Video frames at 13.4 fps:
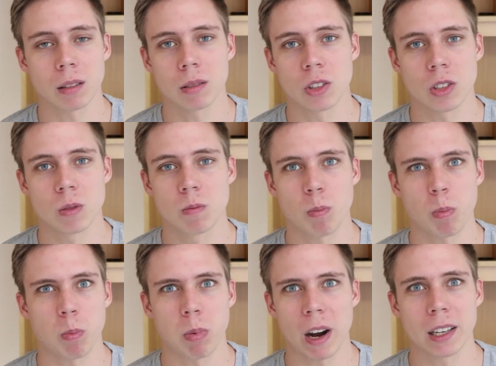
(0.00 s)
just
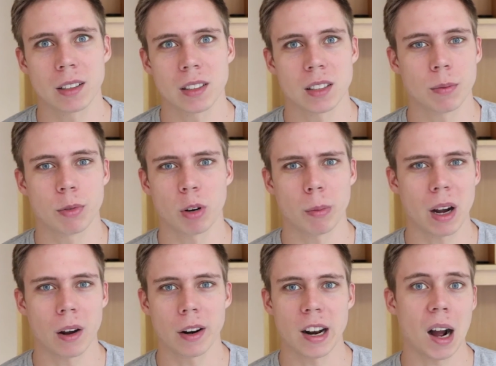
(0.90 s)
practice it for
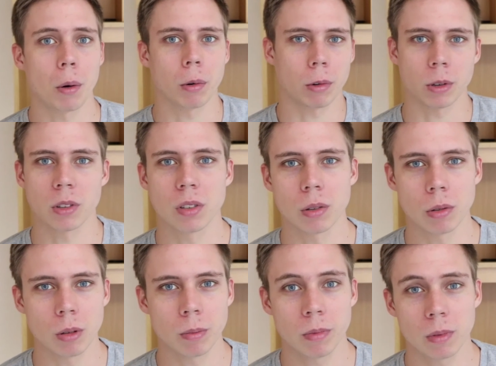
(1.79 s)
about an hour or
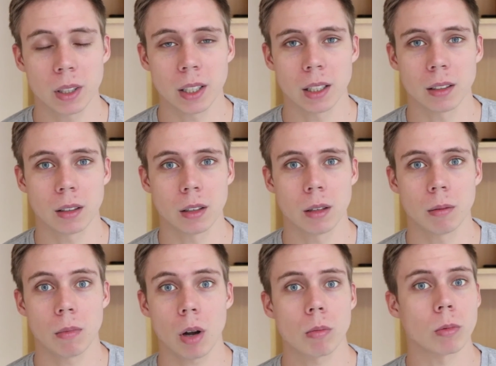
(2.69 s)
two. And
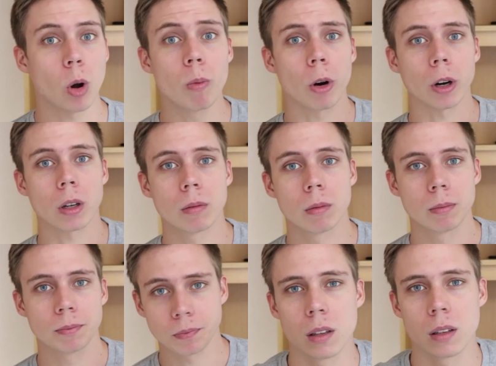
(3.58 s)
homework.
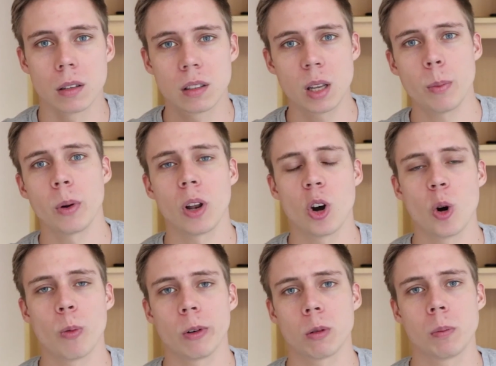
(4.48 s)
Typical
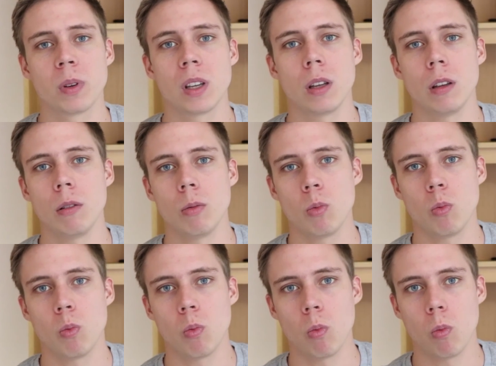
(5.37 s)
homework would be
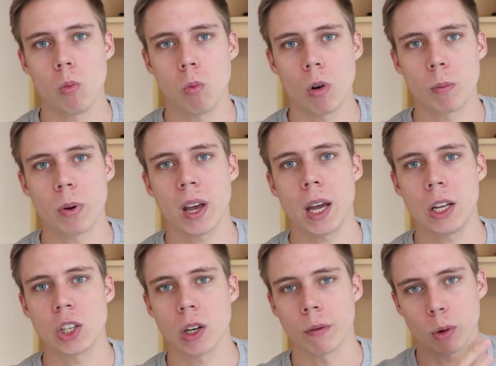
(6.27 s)
1
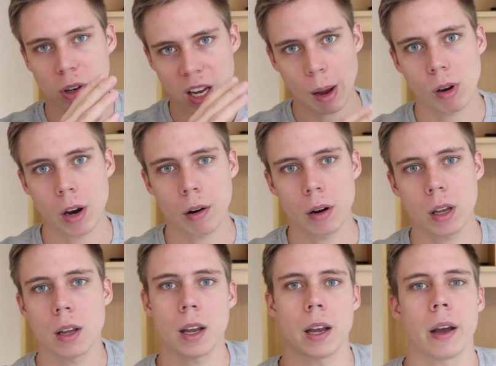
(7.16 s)
page of
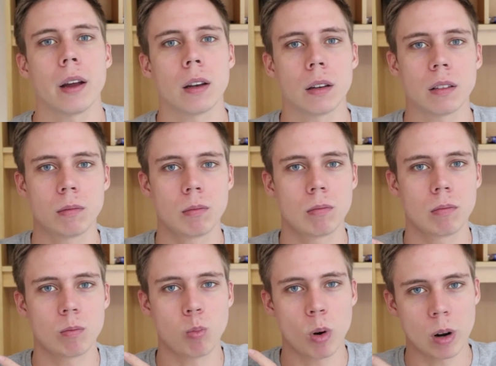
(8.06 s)
vocabulary and
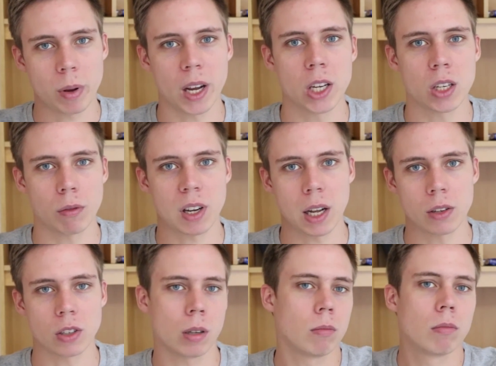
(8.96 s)
1 page of
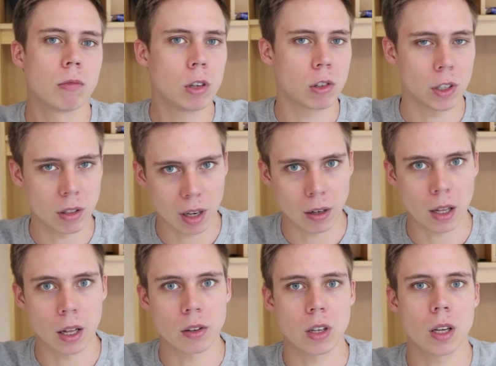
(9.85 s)
kanji, usually 10
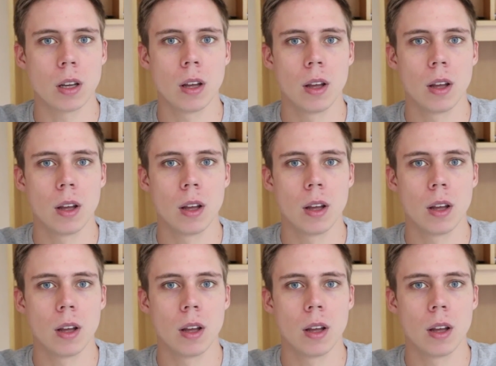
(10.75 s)
kanji.